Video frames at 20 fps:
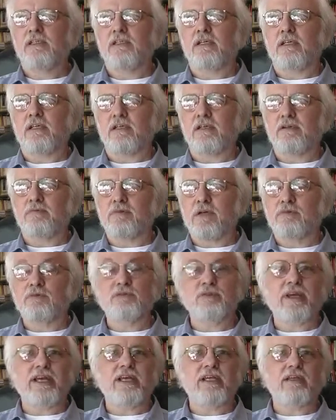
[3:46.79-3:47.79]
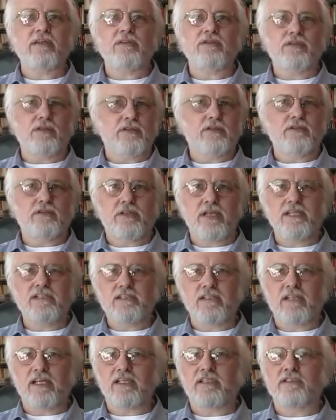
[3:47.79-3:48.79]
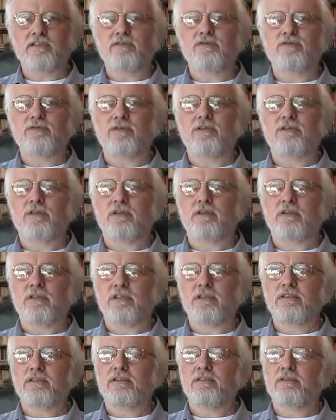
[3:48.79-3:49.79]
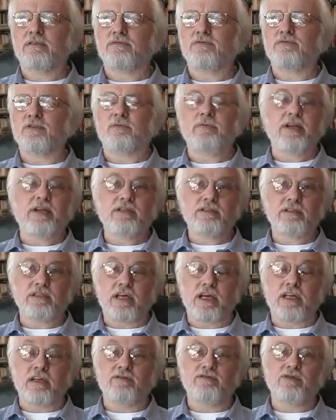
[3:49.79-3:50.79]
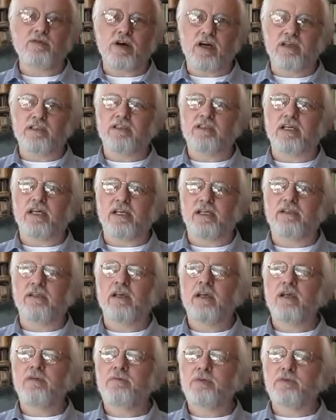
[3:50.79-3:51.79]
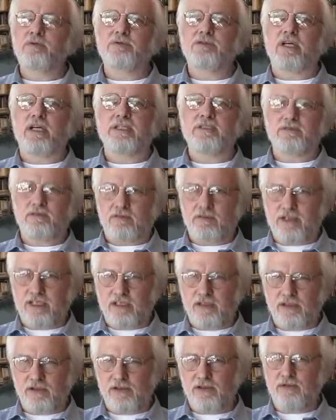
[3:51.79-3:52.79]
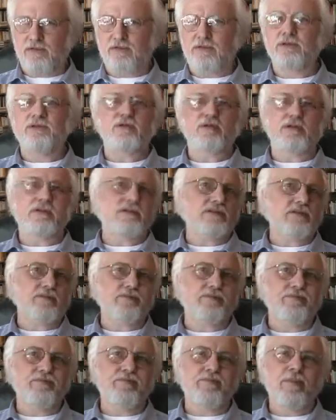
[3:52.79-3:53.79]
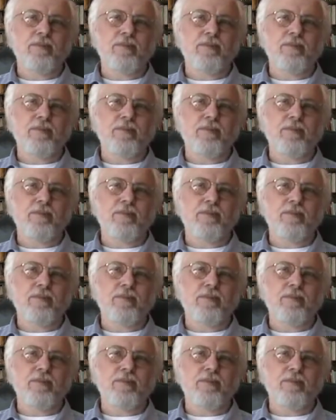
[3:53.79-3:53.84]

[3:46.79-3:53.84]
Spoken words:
What would make it a good destination for tourists from their side? And from our side, we were trying to invent a new tourism.